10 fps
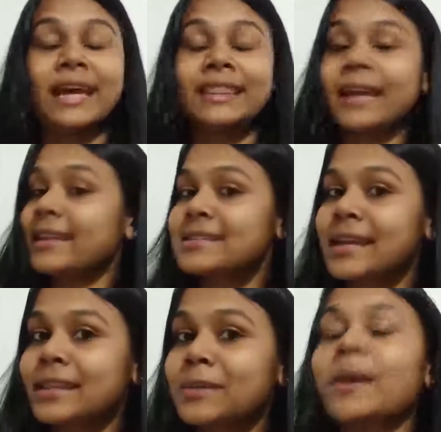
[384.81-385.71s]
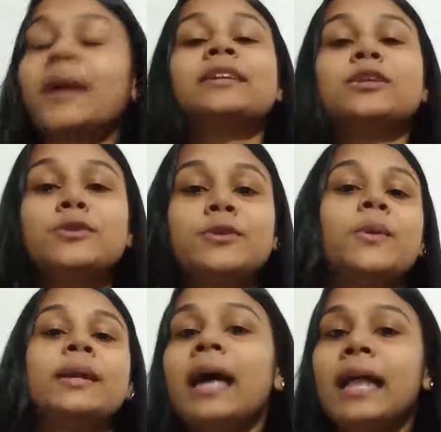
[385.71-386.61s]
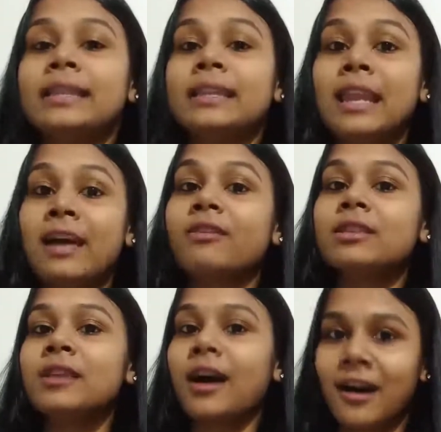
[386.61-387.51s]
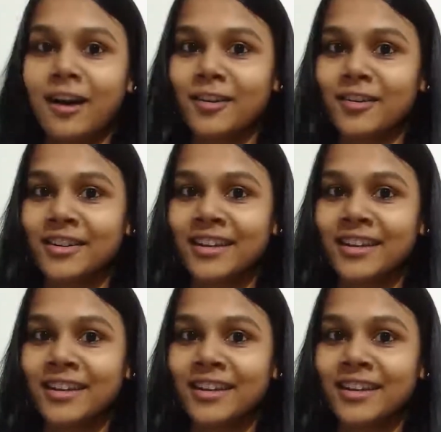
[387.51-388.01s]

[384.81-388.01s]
and that is nothing but you do it at the 11th hour,